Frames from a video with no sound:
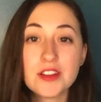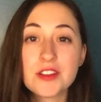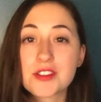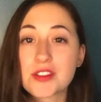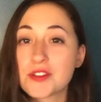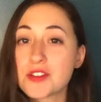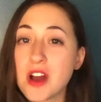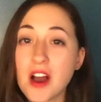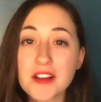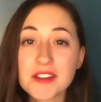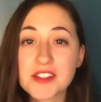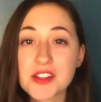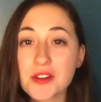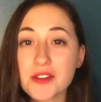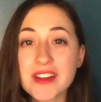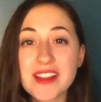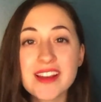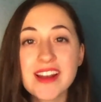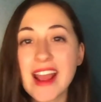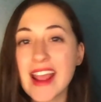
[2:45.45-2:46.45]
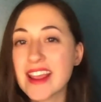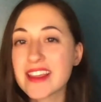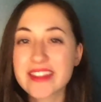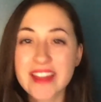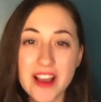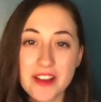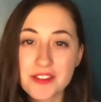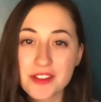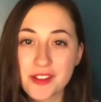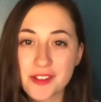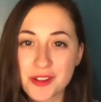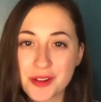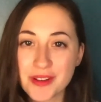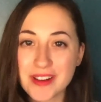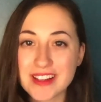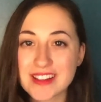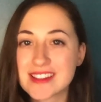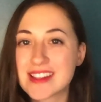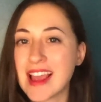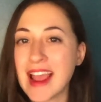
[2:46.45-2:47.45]
So dogs don't need 8,000
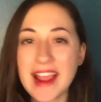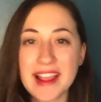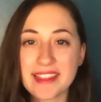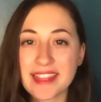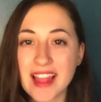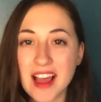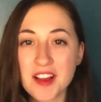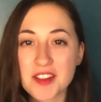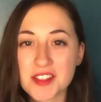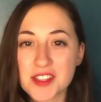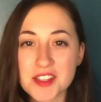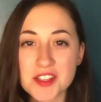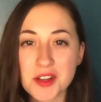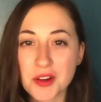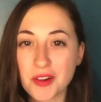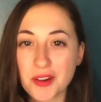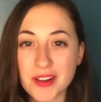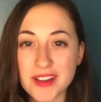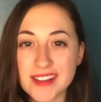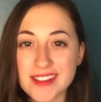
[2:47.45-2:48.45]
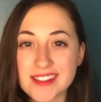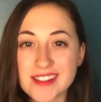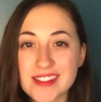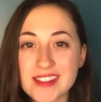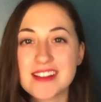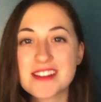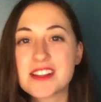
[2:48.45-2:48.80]
treats to 8,000 toys,